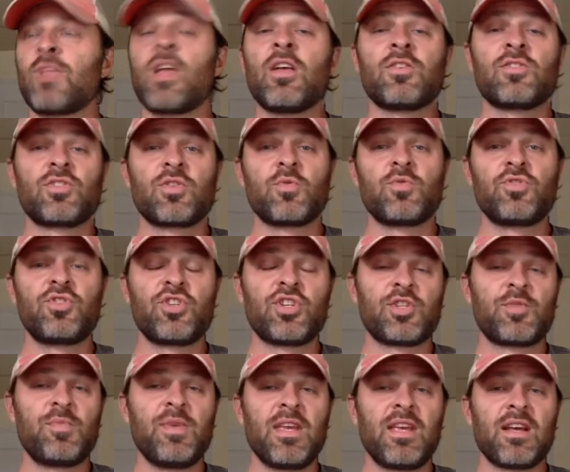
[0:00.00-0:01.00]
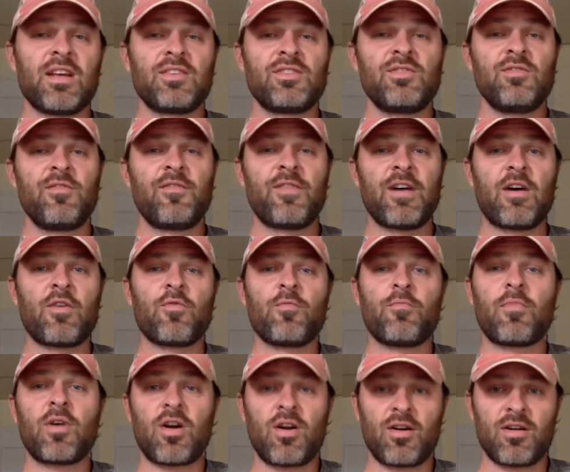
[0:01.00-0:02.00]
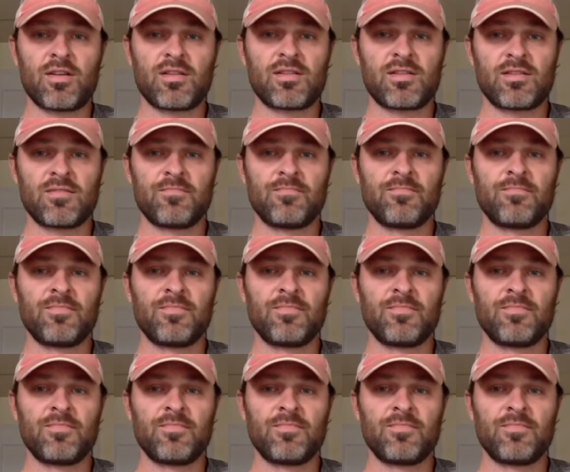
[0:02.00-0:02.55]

So just because you found marks